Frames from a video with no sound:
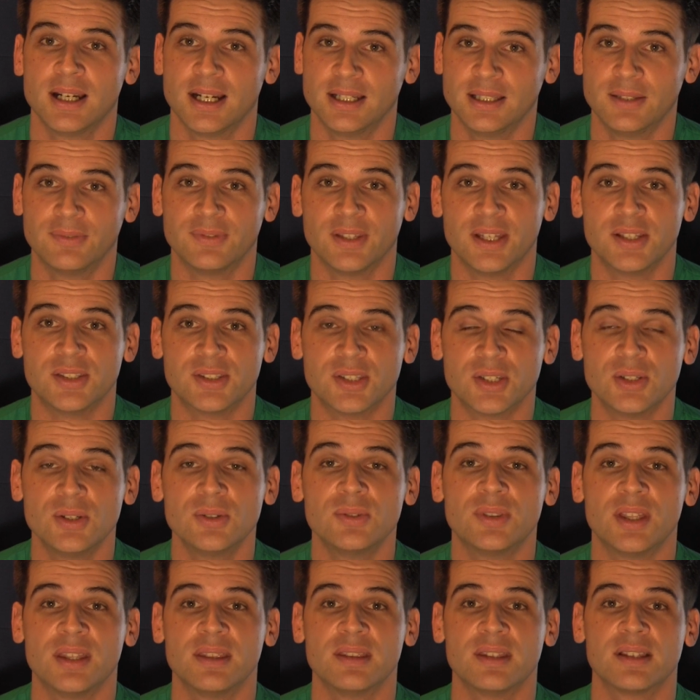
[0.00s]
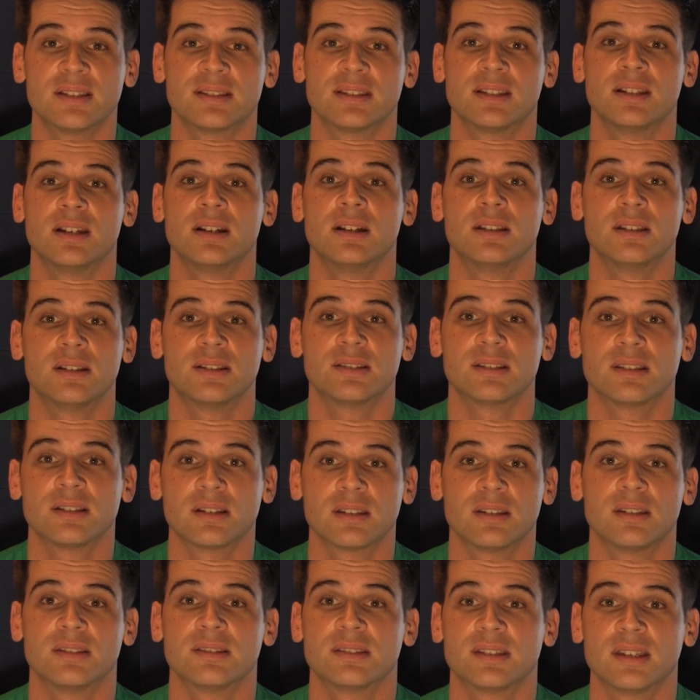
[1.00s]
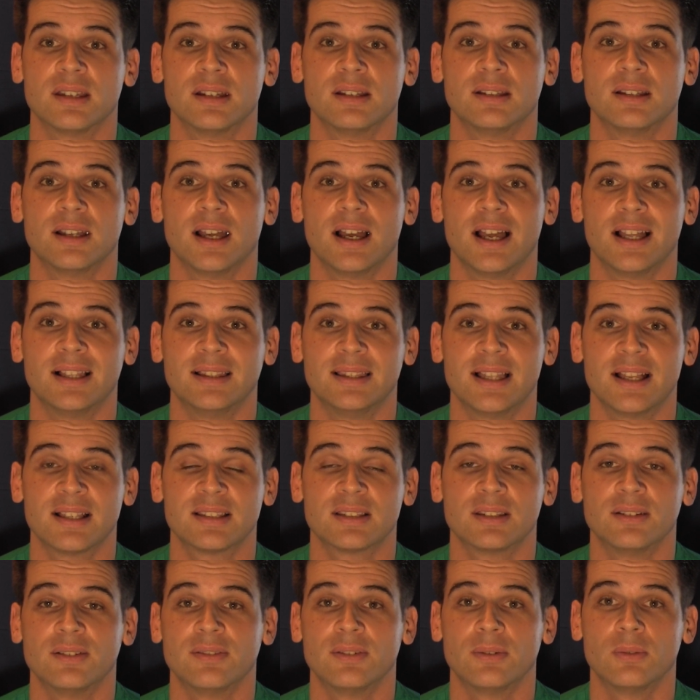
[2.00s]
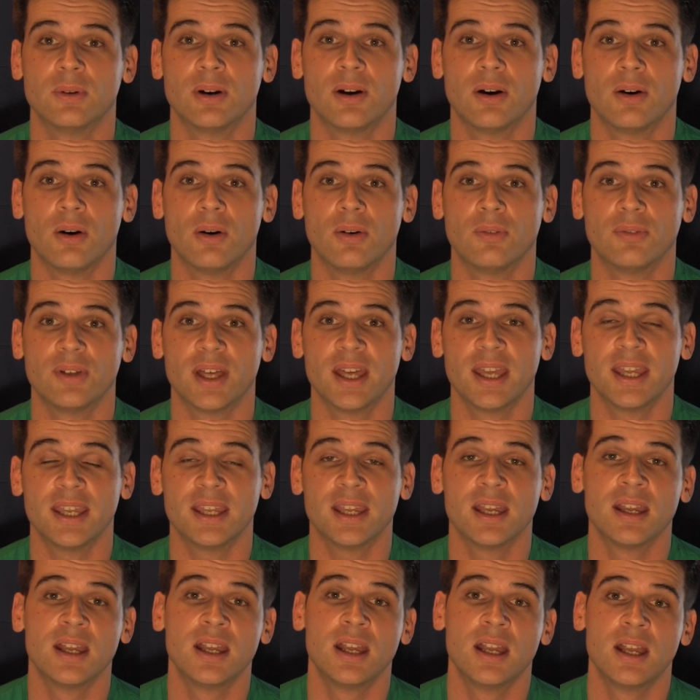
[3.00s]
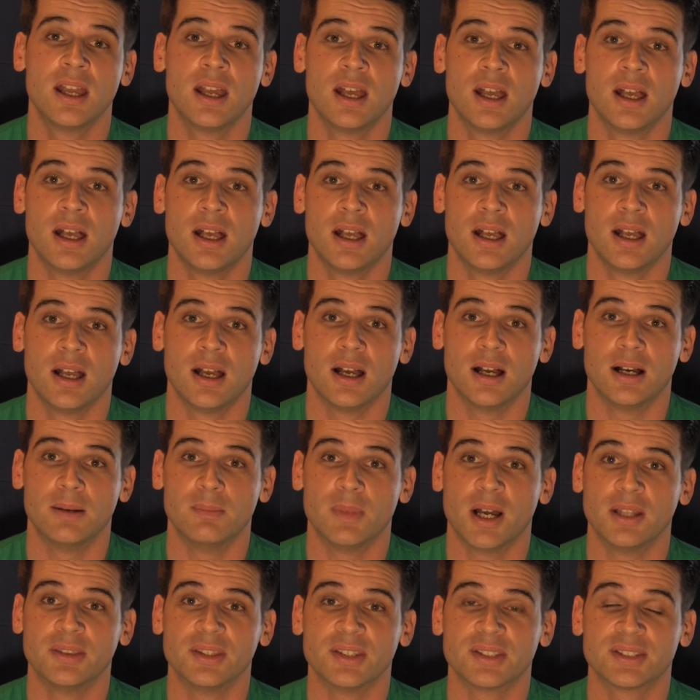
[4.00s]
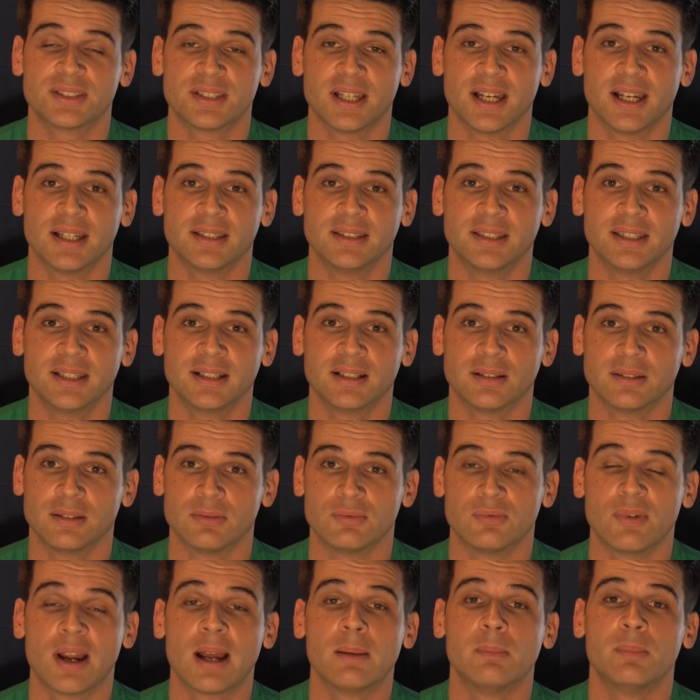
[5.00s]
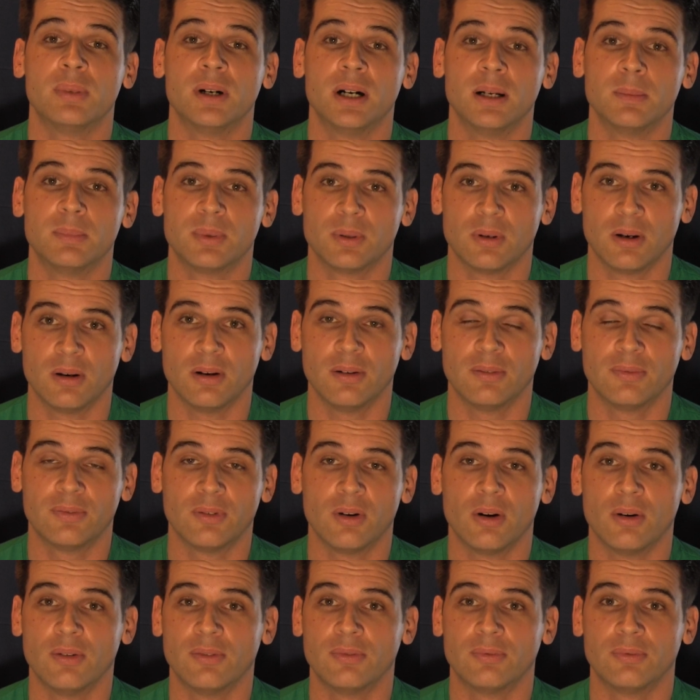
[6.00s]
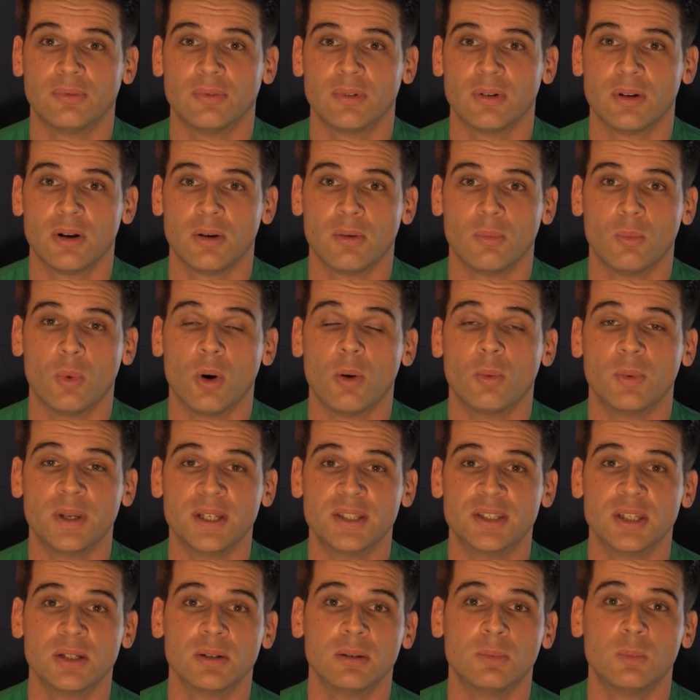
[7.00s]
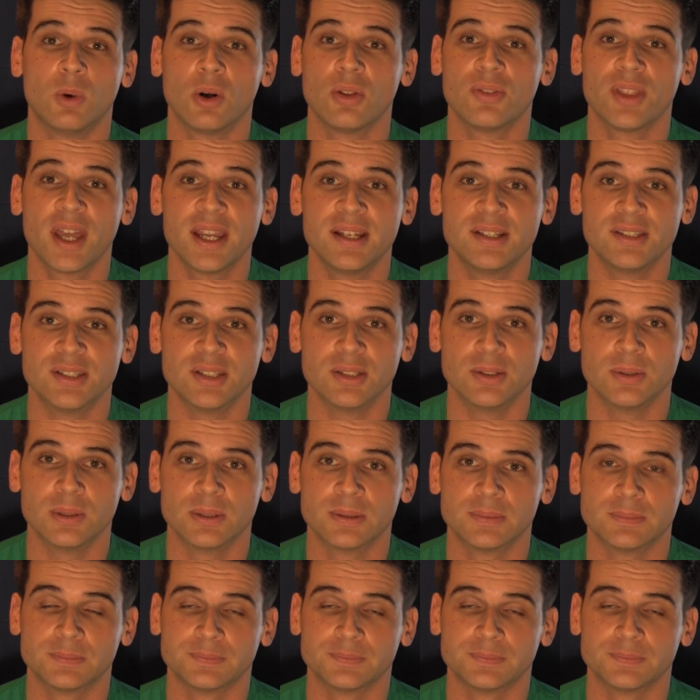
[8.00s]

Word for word: And if they do, then there's a, there's a, there's a, a lesser of a um, understanding and a ramp up of, of what we do and what they do.